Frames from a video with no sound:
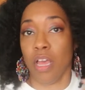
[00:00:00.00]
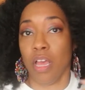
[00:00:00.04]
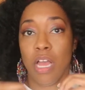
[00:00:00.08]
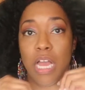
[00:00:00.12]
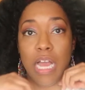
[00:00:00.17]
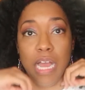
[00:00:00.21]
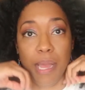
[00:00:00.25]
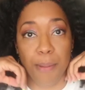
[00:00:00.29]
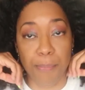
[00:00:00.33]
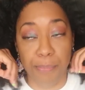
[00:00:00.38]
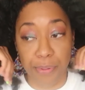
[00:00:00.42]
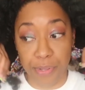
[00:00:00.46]

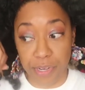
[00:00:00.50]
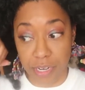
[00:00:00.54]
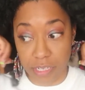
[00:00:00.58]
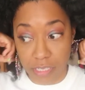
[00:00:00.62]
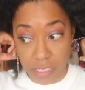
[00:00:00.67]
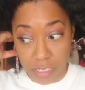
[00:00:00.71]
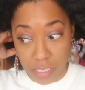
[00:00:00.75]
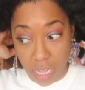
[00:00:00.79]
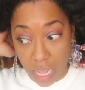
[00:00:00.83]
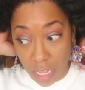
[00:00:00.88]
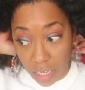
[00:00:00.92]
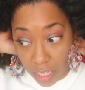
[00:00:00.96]
I put a
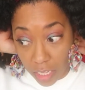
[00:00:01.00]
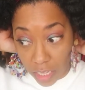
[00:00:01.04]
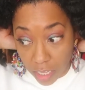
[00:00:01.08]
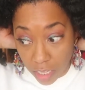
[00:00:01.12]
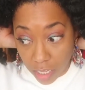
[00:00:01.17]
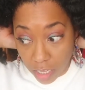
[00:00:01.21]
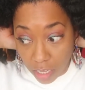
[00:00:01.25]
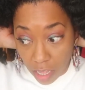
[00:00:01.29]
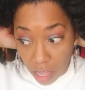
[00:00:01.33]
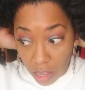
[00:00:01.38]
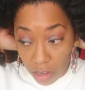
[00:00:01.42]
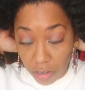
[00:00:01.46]

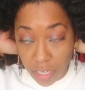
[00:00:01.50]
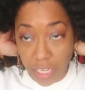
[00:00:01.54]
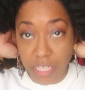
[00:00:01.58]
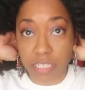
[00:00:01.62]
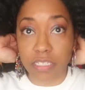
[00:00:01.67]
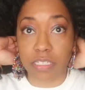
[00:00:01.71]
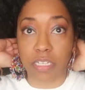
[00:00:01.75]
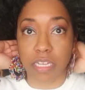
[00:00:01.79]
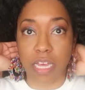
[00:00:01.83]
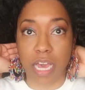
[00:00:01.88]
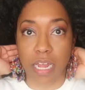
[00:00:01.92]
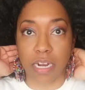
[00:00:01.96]
stocking on it
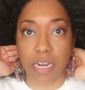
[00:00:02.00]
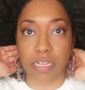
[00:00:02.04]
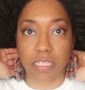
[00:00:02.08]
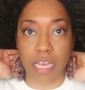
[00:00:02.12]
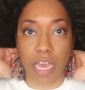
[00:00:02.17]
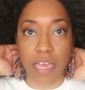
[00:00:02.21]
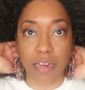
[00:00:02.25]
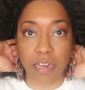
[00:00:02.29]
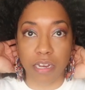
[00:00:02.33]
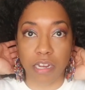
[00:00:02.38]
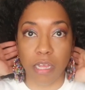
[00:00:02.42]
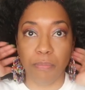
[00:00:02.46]
to kind of
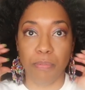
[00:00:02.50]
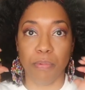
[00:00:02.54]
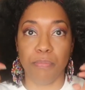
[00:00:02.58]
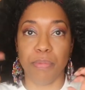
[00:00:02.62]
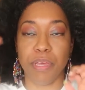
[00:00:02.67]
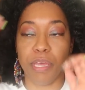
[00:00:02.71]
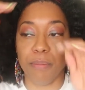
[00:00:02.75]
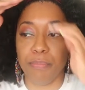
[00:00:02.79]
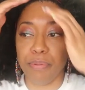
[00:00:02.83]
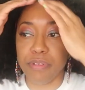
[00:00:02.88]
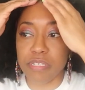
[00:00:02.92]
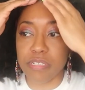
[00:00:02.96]
tighten it up a
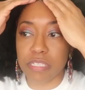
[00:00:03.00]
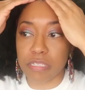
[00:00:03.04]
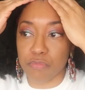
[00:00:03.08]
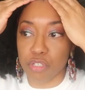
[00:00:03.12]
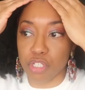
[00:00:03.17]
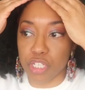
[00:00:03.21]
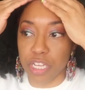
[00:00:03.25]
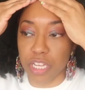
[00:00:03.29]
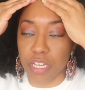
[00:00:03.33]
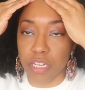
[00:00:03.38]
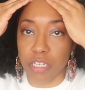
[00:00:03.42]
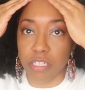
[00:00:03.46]
bit, put some
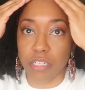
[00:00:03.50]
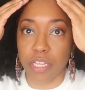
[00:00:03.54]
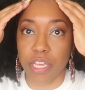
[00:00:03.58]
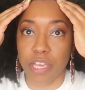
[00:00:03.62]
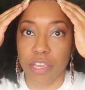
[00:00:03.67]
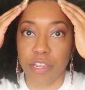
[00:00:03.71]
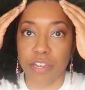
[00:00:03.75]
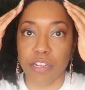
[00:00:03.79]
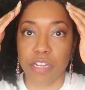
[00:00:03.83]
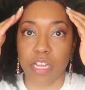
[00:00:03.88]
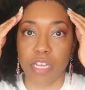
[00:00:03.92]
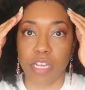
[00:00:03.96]
gel
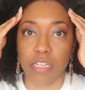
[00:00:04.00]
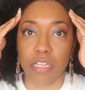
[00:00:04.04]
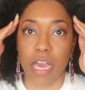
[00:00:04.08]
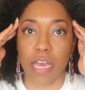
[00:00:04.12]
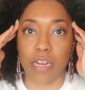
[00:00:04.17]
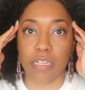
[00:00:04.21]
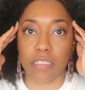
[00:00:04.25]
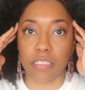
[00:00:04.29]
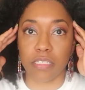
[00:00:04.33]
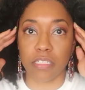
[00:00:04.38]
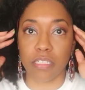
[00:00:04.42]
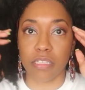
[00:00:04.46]
here, can
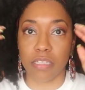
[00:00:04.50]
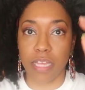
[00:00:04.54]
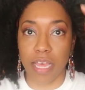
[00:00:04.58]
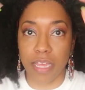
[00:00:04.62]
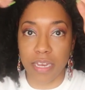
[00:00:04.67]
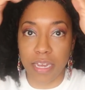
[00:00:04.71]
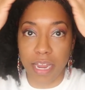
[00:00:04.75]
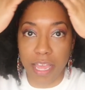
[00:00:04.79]
kind of slick that